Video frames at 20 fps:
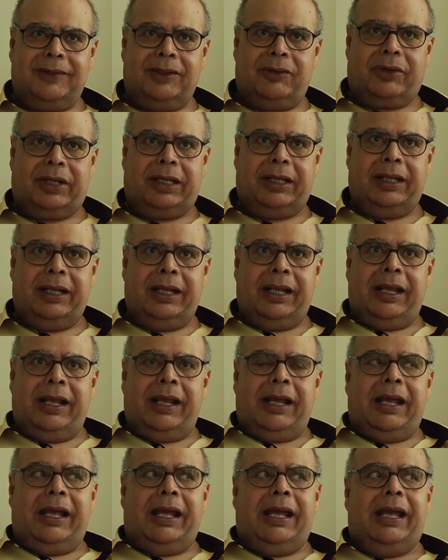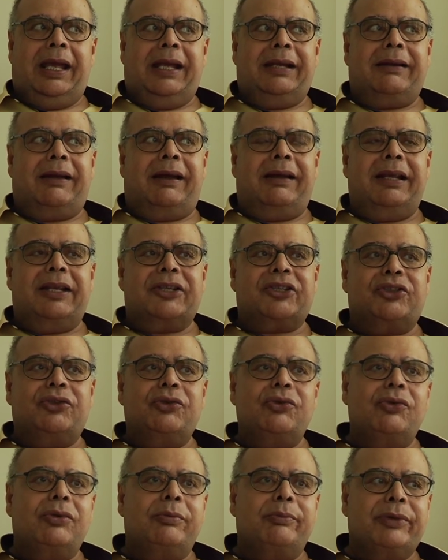Okay. And I
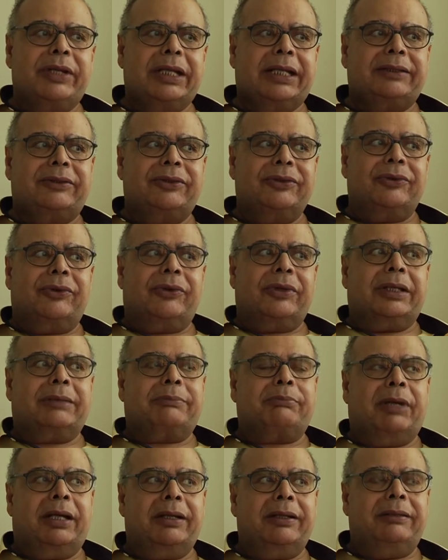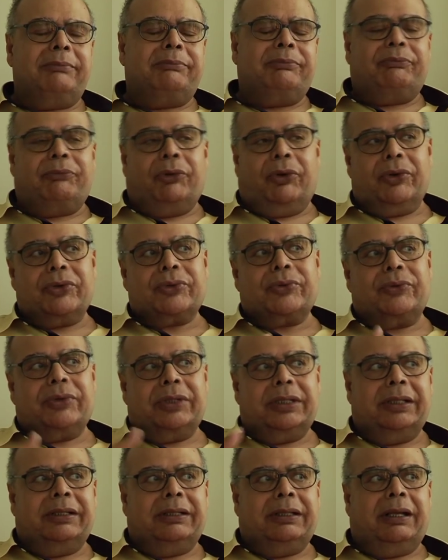assume that that my also
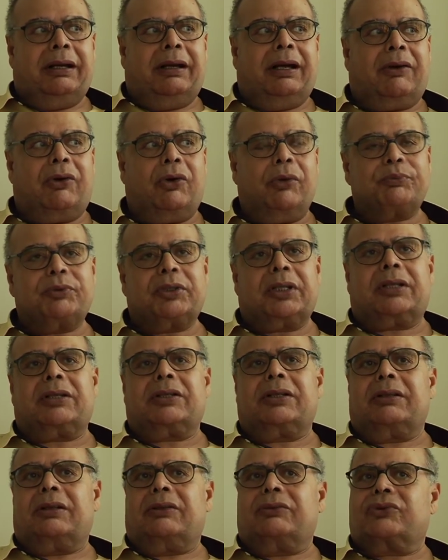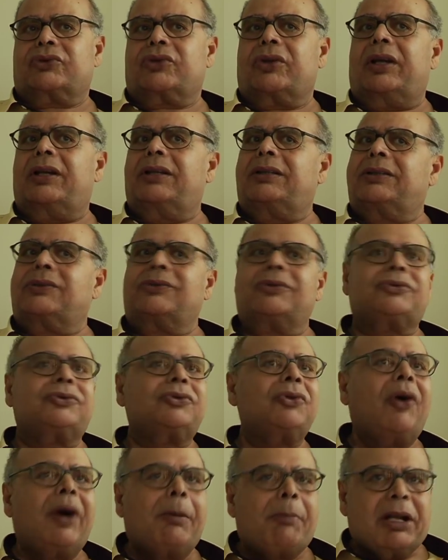the Coptic child did not
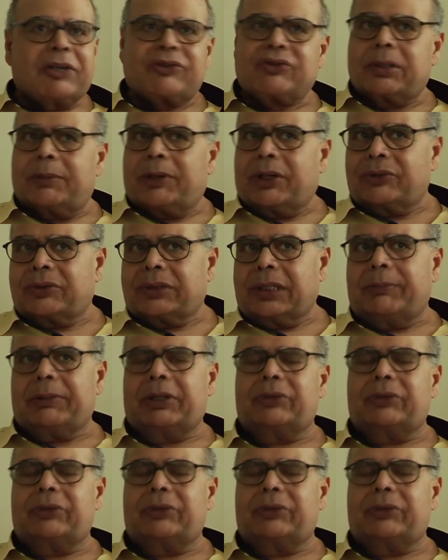know much about